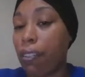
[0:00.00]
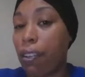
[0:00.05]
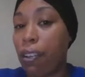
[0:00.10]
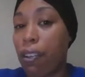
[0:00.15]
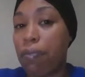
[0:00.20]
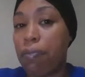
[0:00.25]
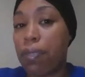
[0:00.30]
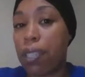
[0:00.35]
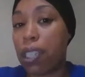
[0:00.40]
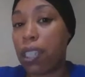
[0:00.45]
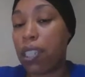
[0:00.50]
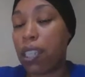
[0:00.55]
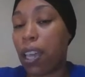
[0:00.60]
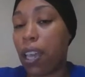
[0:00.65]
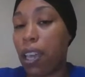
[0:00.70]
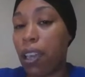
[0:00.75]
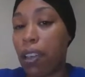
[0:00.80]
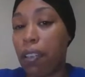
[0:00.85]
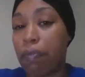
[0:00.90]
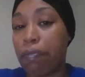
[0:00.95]
I'm just
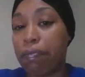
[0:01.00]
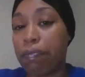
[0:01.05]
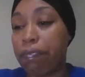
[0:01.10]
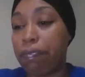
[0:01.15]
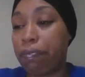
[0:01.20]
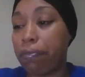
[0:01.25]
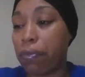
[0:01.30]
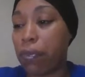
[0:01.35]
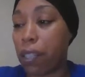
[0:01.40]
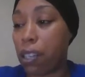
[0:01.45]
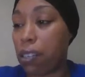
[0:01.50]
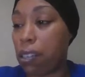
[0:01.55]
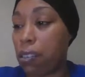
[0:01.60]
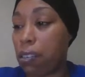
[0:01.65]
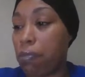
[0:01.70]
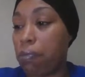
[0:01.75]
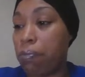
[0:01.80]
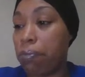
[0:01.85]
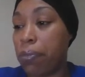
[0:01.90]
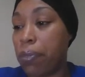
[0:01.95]
saying,
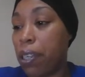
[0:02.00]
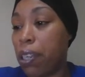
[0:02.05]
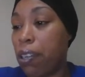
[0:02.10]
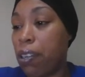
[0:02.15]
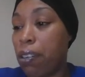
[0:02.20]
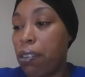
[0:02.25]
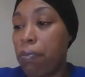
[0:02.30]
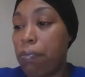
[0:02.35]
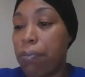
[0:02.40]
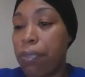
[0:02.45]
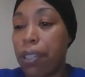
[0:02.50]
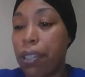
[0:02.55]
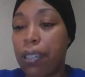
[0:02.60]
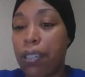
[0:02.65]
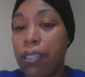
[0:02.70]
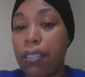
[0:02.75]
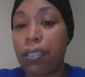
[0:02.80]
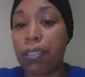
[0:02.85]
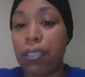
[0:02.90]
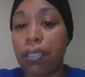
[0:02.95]
um,
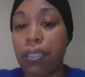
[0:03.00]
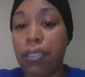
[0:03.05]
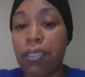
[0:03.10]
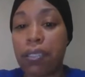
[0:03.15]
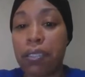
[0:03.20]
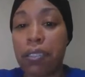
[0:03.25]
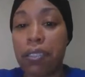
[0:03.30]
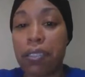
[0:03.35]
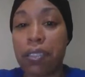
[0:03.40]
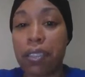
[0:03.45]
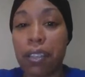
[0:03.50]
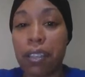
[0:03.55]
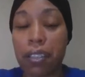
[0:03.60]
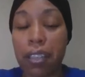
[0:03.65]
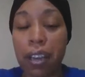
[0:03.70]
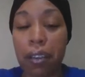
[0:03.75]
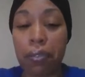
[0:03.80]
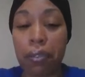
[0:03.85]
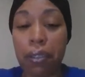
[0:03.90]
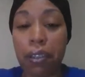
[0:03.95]
brothers and sisters that's
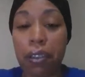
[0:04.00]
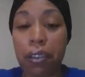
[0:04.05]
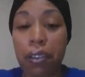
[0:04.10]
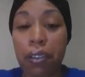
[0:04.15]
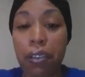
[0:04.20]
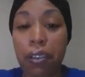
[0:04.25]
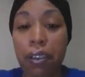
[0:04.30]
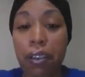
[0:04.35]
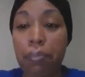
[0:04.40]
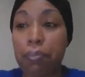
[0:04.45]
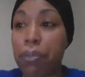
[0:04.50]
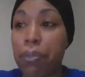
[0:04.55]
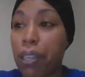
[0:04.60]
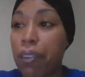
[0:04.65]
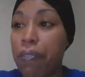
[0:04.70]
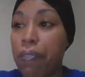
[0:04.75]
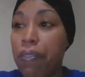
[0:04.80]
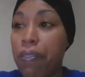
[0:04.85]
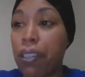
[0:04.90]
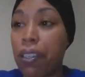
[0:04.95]
out there, I'm
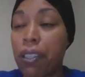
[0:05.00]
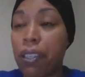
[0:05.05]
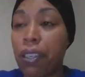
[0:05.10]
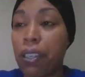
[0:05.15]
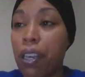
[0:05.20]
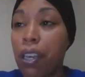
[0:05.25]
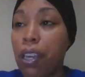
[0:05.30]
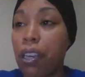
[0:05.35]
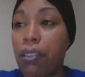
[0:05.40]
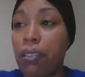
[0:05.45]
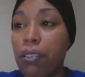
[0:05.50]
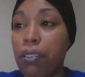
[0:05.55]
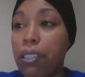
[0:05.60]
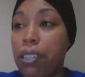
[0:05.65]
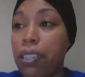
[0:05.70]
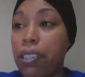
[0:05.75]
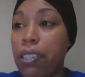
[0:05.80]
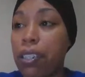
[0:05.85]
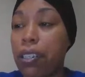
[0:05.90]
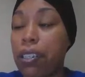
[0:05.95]
definitely going
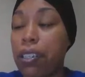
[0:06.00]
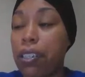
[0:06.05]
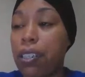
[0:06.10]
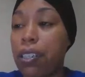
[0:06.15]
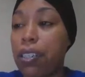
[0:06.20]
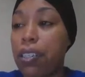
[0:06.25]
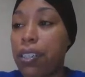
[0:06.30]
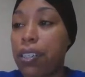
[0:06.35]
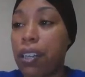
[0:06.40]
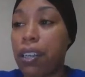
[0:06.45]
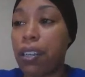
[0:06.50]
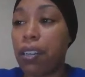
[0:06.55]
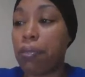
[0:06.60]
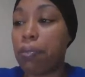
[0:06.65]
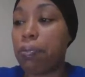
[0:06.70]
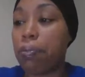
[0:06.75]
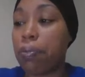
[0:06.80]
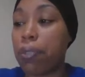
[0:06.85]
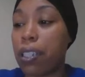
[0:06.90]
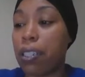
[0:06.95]
to share this.
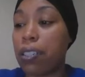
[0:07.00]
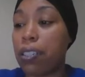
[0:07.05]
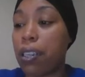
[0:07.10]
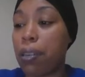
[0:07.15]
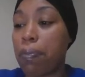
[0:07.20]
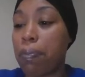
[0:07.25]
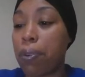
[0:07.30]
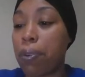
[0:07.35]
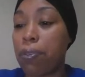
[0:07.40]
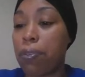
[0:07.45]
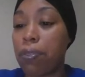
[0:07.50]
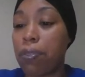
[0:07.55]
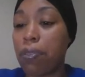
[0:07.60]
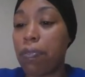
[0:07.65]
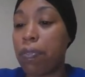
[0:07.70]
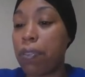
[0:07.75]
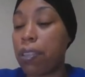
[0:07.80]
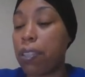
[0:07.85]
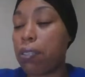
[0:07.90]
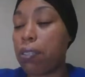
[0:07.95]
Things I post on
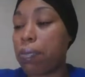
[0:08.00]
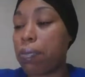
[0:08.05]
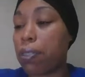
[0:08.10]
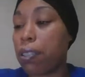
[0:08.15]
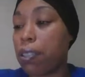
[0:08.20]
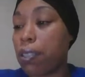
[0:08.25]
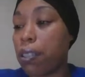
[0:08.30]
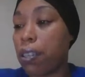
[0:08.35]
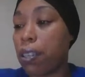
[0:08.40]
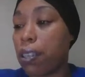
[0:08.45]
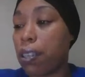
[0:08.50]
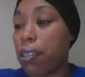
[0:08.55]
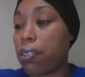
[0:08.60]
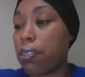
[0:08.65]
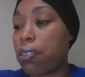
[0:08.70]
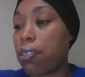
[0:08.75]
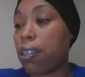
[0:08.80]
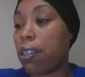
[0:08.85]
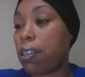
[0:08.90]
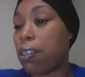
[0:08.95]
Facebook a lot of
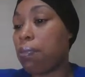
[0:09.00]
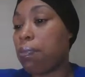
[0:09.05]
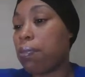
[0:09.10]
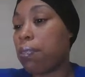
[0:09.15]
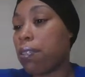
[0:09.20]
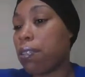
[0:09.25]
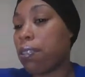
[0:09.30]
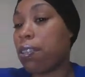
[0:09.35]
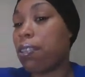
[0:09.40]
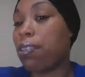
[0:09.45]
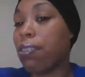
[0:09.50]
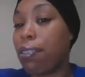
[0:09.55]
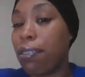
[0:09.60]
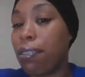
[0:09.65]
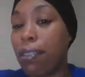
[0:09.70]
times.